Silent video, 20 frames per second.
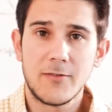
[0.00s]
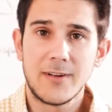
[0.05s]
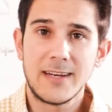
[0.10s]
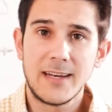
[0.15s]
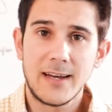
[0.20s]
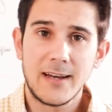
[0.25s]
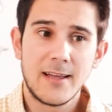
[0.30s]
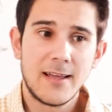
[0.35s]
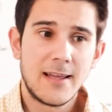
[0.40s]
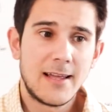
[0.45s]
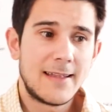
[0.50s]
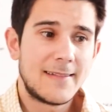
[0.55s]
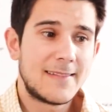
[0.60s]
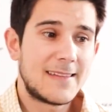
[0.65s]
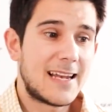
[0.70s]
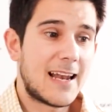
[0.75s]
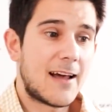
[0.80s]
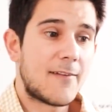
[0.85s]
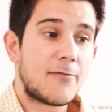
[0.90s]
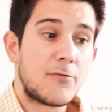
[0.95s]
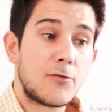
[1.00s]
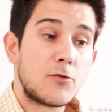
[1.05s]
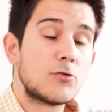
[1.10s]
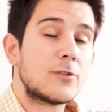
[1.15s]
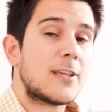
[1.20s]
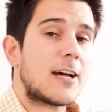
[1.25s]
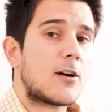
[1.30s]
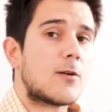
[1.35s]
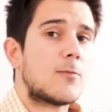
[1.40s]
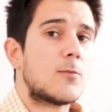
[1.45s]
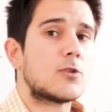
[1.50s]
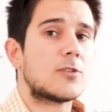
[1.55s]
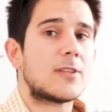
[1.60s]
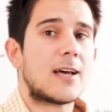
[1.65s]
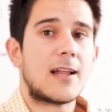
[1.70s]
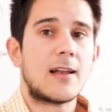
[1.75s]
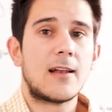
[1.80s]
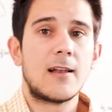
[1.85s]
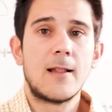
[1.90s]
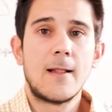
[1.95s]
usually come from fruit
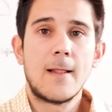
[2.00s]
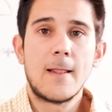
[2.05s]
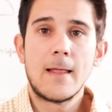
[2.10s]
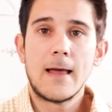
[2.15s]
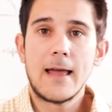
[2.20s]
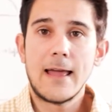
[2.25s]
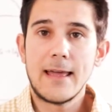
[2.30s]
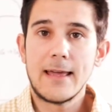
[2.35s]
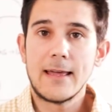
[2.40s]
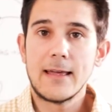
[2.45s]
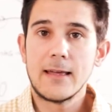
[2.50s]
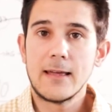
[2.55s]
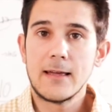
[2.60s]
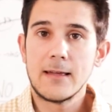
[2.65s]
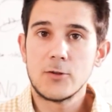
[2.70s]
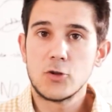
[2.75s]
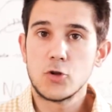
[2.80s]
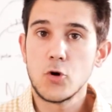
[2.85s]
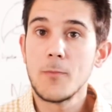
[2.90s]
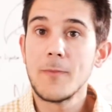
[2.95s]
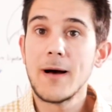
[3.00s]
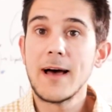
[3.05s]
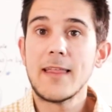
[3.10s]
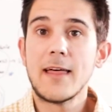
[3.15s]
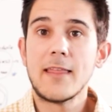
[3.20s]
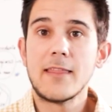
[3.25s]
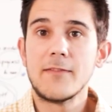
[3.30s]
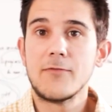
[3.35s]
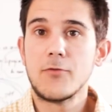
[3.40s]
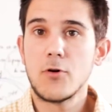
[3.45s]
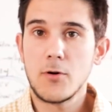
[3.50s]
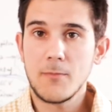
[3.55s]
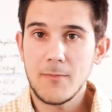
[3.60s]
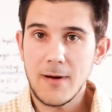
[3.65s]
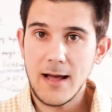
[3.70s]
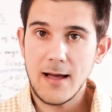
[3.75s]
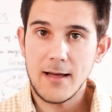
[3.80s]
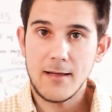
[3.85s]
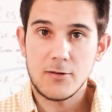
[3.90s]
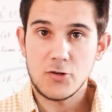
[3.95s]
as such, taken in solid
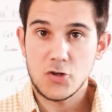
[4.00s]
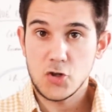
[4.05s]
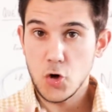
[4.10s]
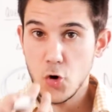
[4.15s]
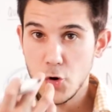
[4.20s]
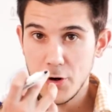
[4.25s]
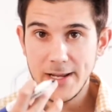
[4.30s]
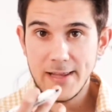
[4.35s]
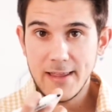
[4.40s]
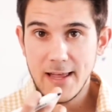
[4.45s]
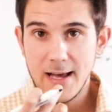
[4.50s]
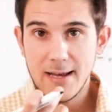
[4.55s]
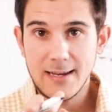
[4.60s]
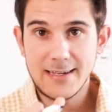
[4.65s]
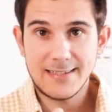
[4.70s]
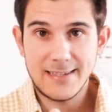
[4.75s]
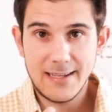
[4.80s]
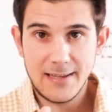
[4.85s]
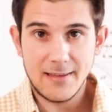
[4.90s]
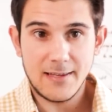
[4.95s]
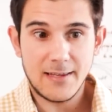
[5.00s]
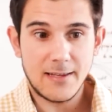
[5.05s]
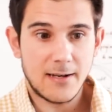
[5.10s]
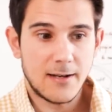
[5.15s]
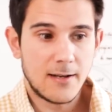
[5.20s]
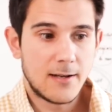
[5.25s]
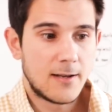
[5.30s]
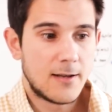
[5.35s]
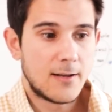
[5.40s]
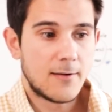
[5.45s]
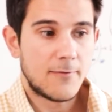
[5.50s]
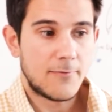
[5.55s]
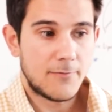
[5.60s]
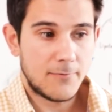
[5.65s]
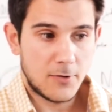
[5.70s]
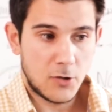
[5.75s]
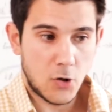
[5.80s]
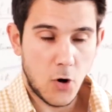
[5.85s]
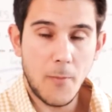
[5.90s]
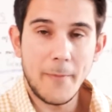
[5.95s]
form. That is, eating
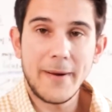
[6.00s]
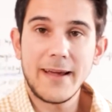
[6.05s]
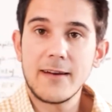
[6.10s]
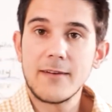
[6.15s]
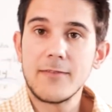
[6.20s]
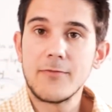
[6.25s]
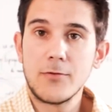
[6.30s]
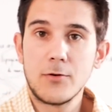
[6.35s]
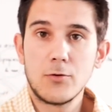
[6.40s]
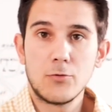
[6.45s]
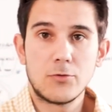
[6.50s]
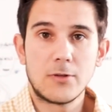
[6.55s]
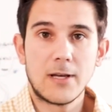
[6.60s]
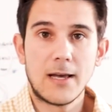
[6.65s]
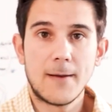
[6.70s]
fruit usually